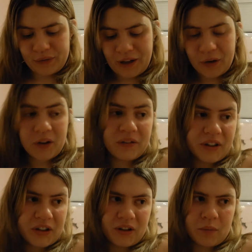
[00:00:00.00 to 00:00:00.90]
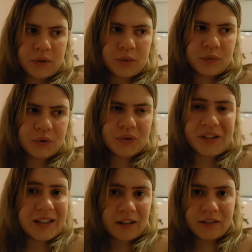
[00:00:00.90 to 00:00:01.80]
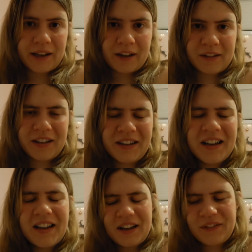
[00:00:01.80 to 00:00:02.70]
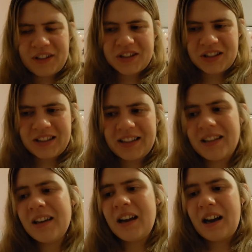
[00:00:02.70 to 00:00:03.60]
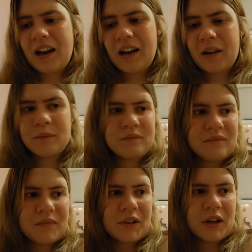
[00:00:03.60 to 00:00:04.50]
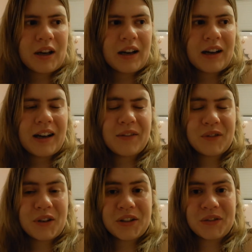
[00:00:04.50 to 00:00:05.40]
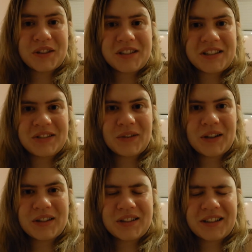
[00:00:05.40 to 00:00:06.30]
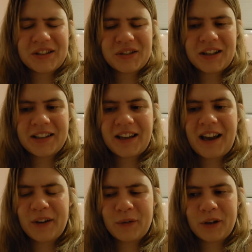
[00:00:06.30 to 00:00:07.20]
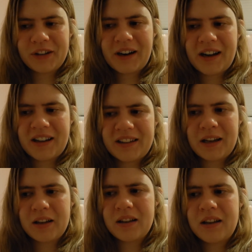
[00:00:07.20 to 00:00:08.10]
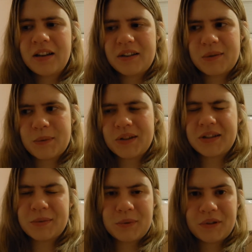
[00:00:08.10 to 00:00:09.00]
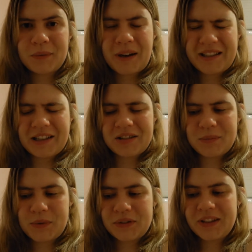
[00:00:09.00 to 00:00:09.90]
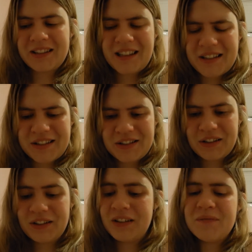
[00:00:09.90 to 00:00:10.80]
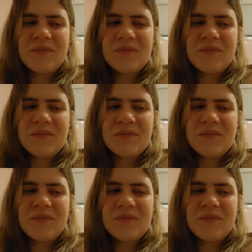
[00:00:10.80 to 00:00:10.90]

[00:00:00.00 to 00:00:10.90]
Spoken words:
off now. Hopefully Crumpet will settle down eventually. I have no idea what she's doing. She's like trying to get out of her crate, I think, because my dad just put her in there. So